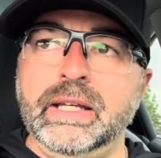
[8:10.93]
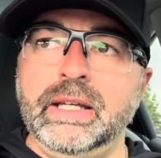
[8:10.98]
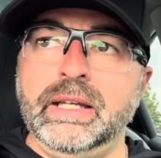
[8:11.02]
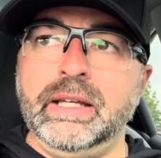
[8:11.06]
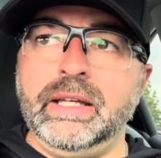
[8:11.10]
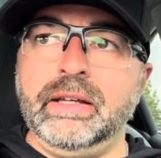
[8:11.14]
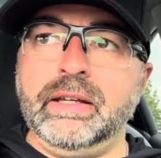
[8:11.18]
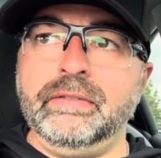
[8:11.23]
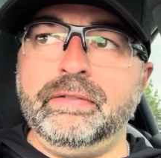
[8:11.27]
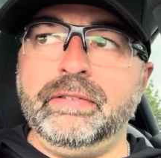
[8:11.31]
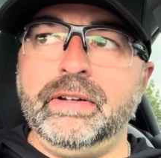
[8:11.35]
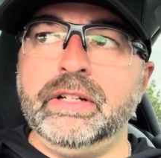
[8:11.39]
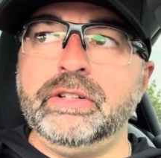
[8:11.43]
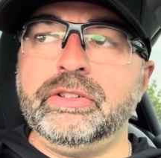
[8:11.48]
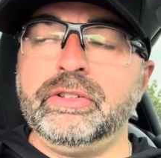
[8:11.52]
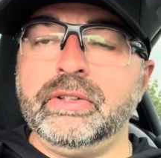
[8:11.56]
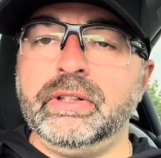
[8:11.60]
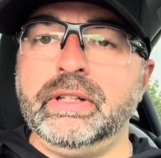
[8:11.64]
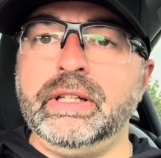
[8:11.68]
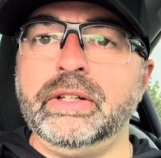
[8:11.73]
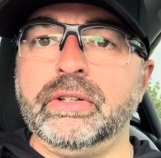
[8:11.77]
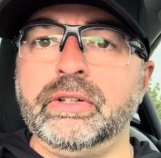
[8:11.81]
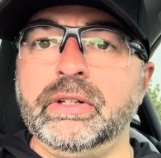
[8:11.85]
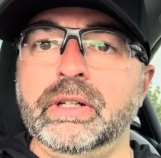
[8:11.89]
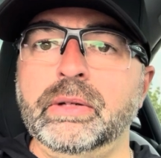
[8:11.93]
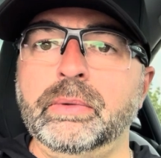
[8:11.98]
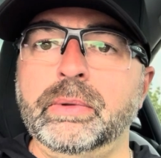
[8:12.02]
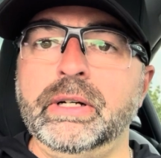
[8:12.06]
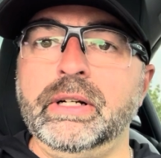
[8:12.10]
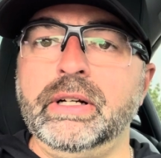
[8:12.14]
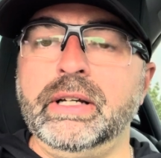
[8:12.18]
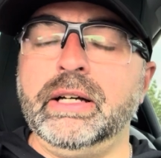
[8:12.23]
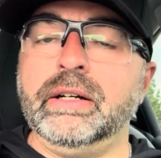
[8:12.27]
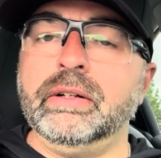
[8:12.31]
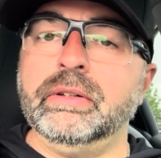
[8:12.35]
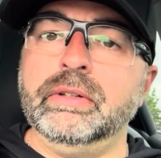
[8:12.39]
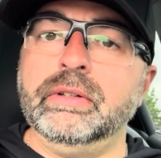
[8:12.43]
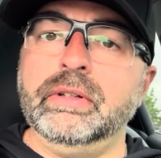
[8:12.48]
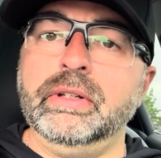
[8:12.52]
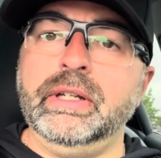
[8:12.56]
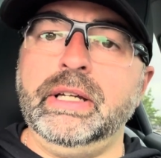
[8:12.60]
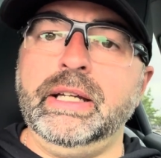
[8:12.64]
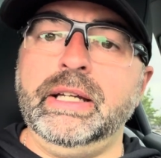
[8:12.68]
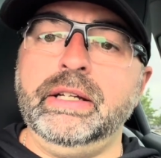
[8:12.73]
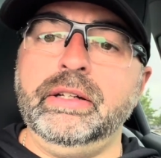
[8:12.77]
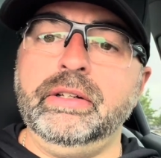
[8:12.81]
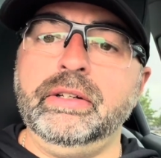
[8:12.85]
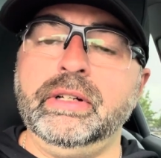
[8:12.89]
eventually it's going to wear down
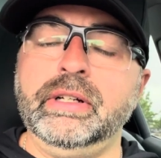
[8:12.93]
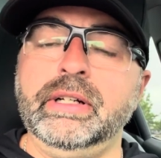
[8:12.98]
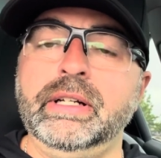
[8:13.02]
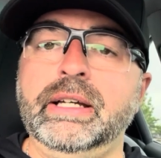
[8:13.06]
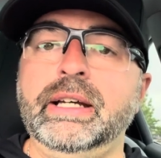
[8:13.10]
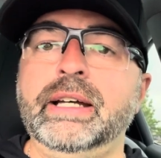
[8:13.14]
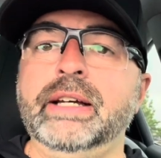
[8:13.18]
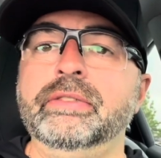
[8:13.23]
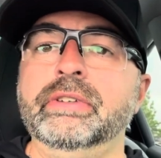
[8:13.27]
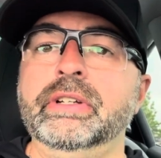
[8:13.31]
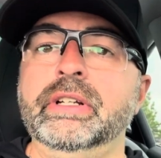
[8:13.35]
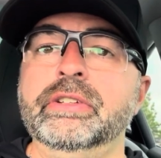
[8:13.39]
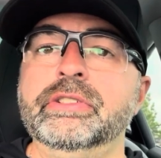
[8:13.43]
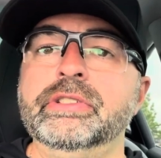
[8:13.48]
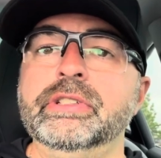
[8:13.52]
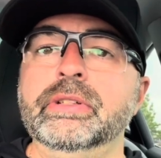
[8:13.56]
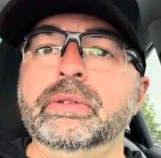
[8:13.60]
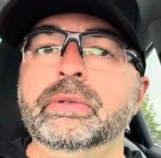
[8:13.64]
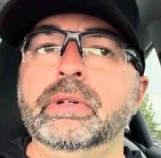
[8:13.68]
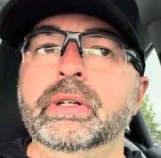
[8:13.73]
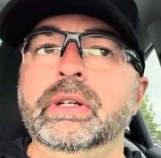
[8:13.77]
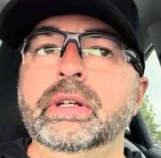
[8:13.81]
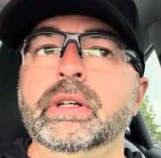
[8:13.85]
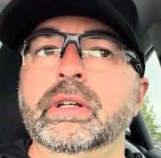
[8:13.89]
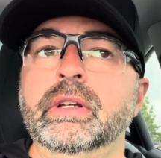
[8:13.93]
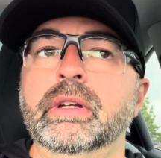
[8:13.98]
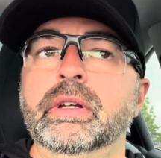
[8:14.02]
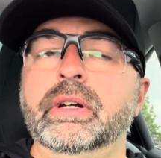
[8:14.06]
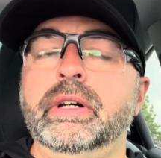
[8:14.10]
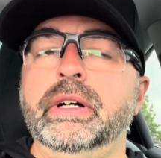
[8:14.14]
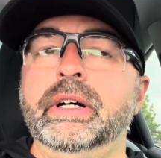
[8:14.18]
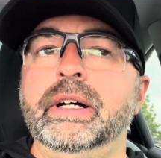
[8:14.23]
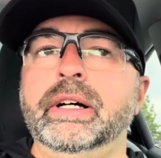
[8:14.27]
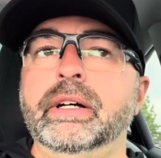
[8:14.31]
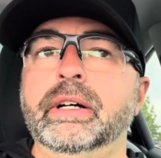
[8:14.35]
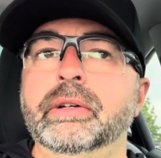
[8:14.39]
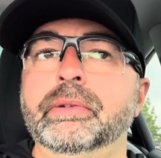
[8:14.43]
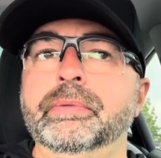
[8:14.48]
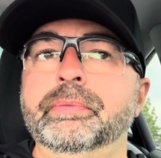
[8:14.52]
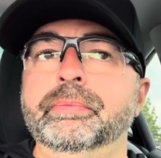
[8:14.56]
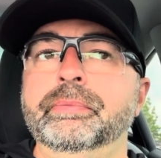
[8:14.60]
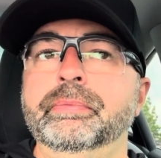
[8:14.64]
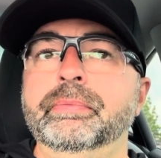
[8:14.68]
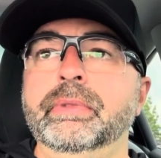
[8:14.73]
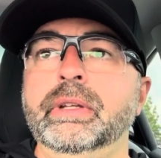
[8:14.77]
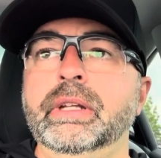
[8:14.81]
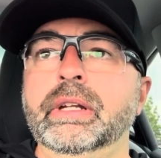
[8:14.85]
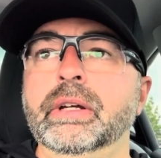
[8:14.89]
and you're going to have an issue.
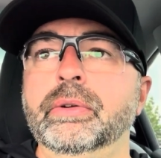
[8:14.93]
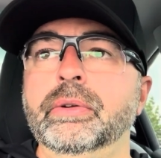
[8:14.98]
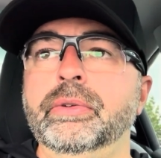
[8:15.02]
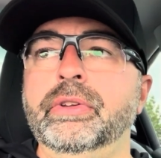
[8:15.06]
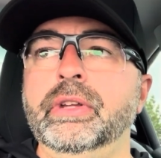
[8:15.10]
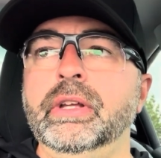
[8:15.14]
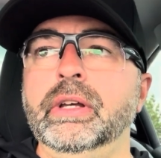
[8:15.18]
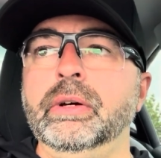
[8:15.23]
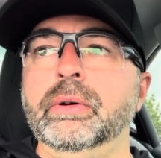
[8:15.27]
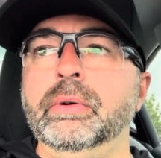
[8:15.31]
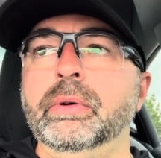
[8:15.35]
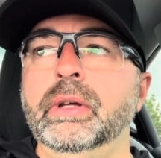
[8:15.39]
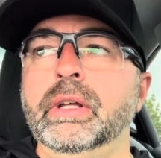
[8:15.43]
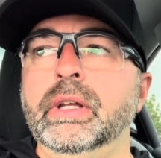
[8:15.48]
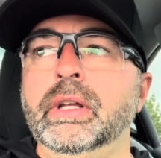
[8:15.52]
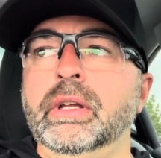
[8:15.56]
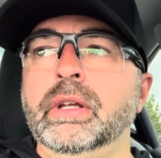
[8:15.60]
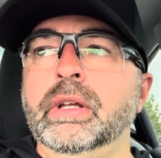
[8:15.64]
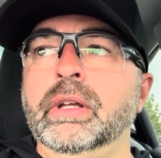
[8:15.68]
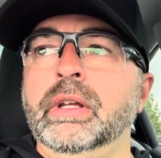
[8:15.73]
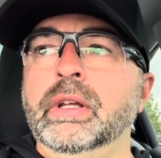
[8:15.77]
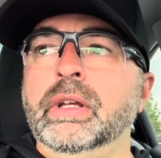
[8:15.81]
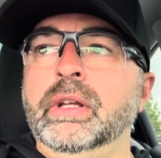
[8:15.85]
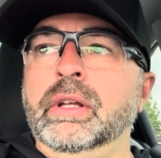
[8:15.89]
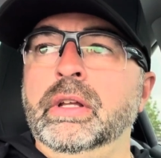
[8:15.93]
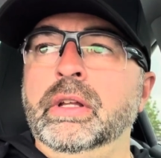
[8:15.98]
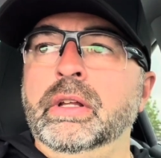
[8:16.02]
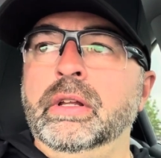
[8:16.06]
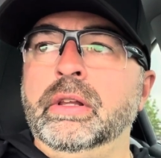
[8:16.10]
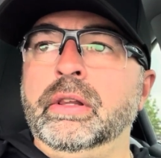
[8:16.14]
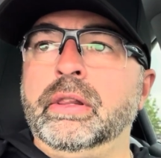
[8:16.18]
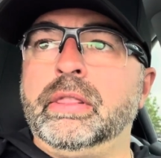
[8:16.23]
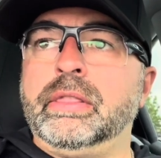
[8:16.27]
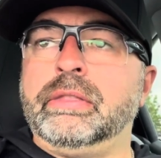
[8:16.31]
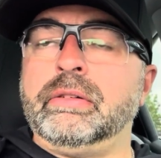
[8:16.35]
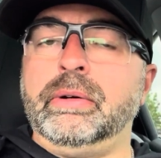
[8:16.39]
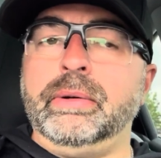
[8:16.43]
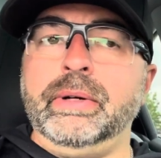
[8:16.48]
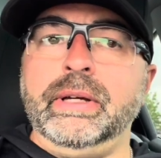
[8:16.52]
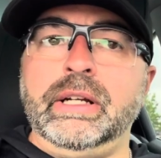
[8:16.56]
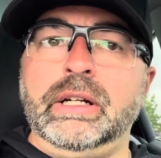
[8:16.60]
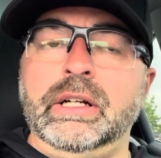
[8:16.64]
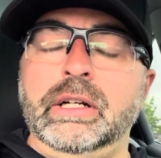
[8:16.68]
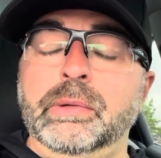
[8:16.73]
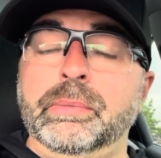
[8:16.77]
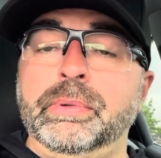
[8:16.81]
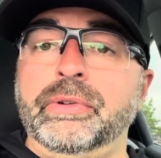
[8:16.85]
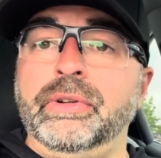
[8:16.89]
So throwing
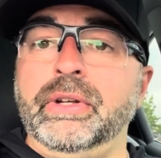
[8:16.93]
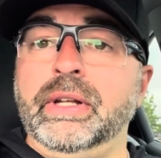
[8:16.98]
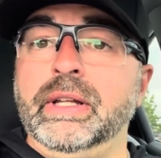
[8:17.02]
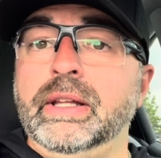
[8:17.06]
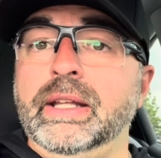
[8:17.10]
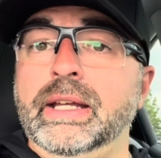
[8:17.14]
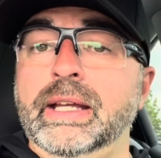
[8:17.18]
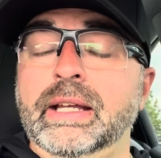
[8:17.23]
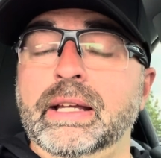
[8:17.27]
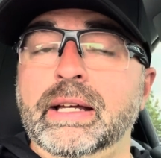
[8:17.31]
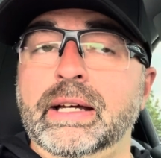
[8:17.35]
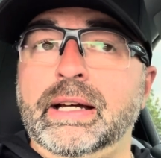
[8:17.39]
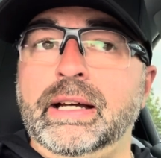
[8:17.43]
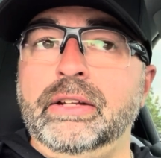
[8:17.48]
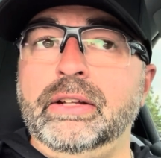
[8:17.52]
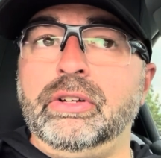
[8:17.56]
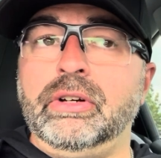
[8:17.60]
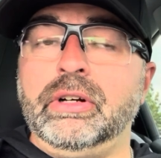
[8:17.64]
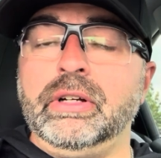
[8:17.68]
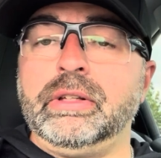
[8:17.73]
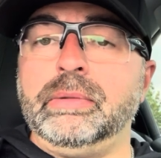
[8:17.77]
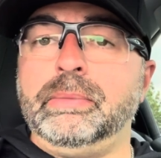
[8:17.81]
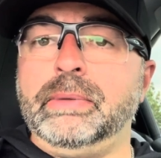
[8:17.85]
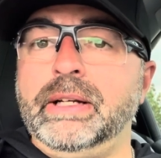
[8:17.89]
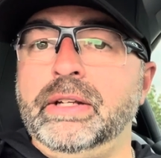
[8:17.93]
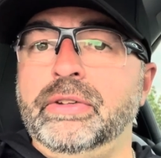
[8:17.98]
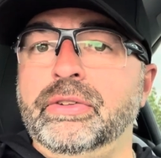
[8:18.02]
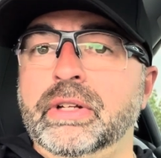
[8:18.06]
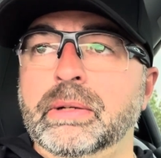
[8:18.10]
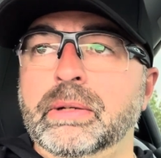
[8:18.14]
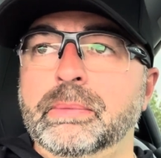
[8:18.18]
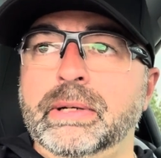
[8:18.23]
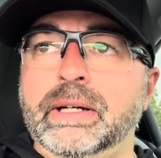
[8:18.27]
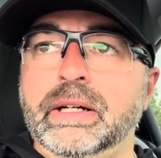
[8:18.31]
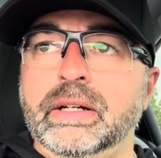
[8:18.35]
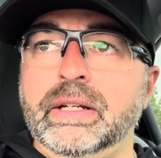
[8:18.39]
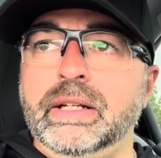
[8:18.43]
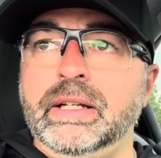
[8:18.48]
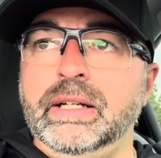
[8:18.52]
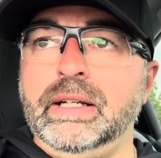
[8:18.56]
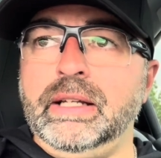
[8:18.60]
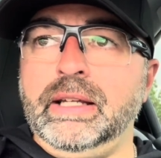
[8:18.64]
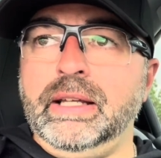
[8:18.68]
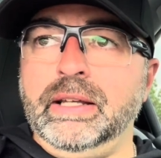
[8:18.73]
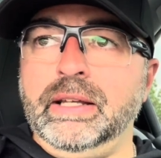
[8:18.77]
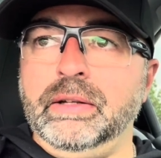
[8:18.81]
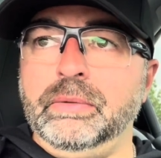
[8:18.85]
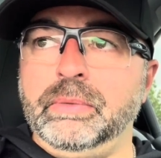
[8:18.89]
at 100%, like I talked to my son about it,
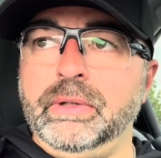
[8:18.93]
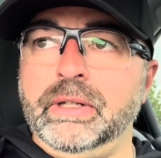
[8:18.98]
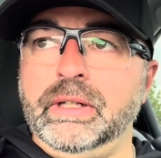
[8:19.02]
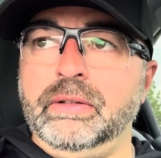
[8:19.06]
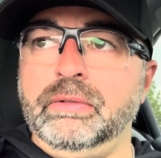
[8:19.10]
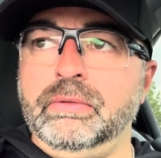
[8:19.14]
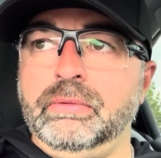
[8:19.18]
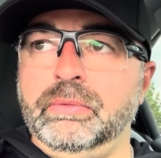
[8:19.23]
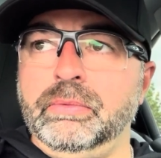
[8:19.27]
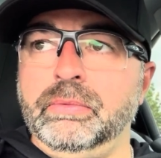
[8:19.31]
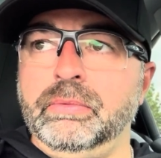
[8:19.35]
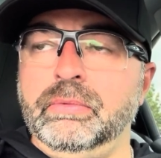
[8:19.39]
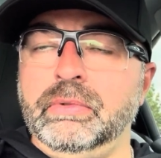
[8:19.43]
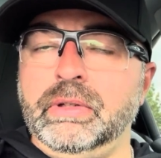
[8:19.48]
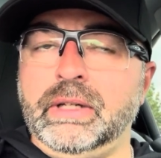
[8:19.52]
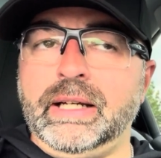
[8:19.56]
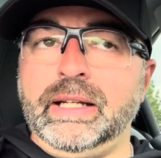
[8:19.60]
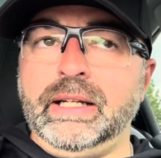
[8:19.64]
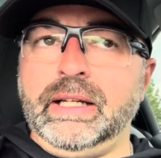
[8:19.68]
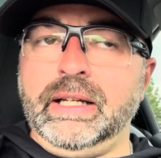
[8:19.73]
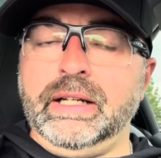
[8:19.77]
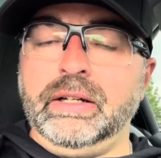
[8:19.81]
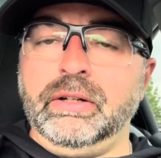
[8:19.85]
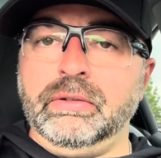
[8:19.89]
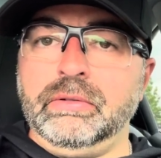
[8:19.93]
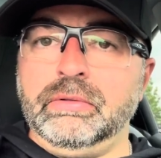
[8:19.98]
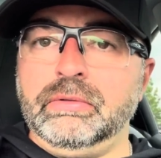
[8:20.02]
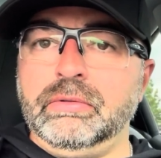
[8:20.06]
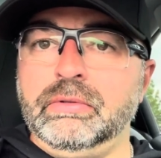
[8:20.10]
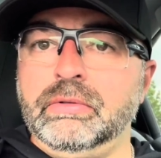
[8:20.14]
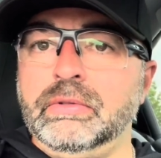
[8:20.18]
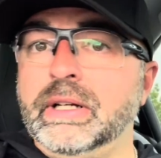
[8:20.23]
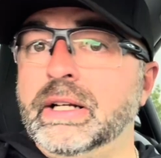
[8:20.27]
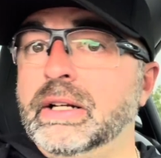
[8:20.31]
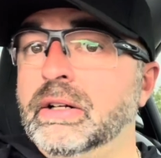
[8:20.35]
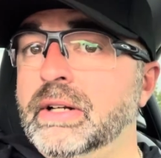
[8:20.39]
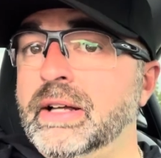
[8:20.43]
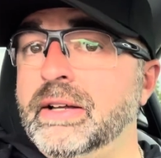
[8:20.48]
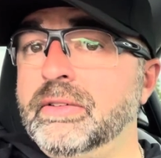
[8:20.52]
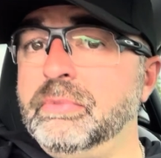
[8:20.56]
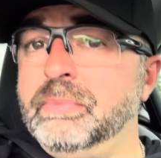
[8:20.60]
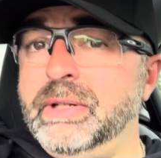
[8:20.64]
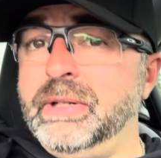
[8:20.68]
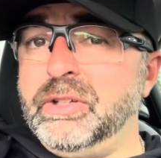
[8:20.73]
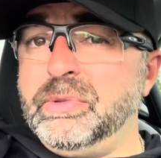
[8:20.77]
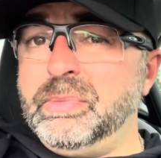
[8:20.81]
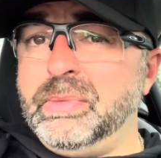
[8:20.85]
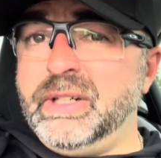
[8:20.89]
and when I don't have
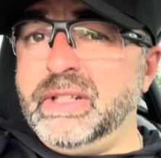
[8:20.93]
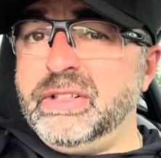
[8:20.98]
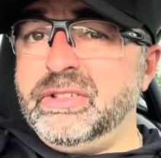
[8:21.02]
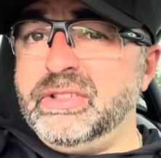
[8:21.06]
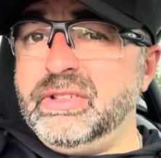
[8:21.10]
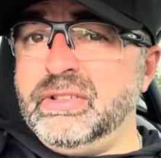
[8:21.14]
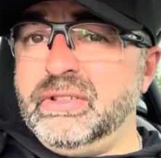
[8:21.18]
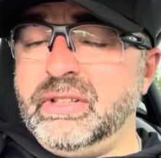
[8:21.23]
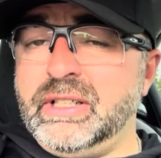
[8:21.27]
him pitch much.